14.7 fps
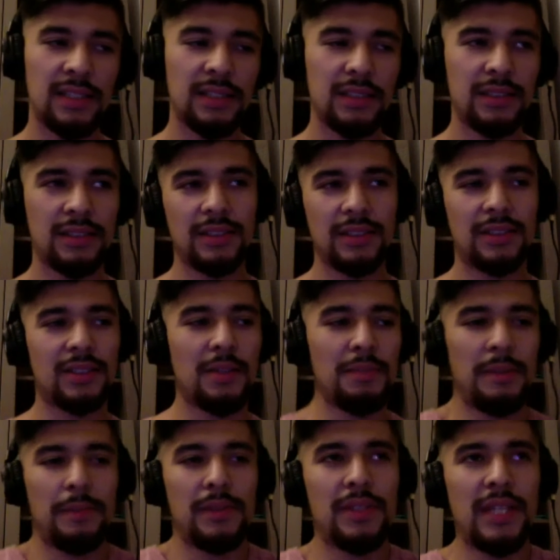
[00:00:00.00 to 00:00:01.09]
Some
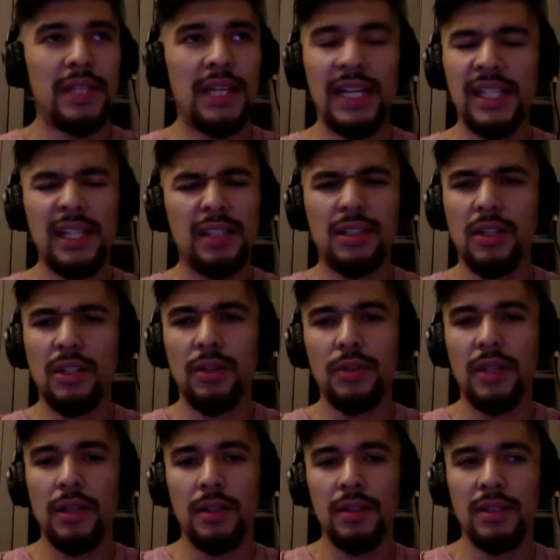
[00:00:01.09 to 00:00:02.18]
people say, I can't go
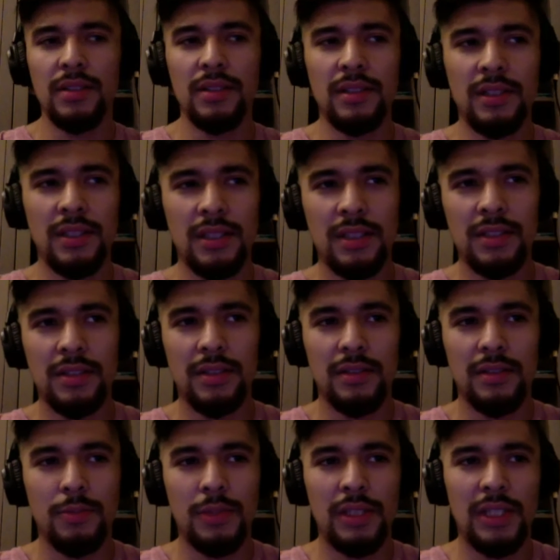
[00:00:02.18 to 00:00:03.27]
there.
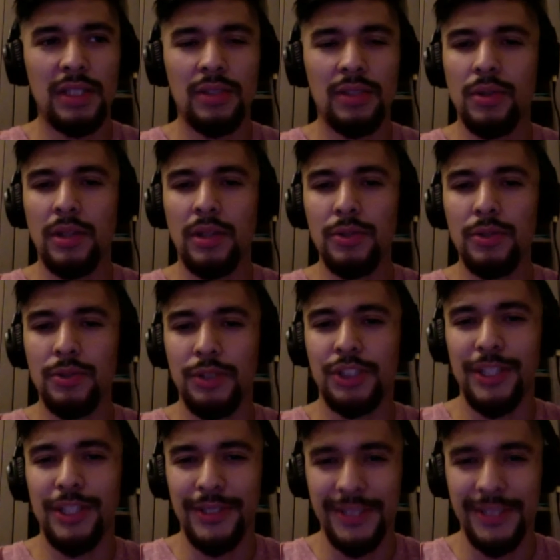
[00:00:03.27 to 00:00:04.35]
We get too close to each other.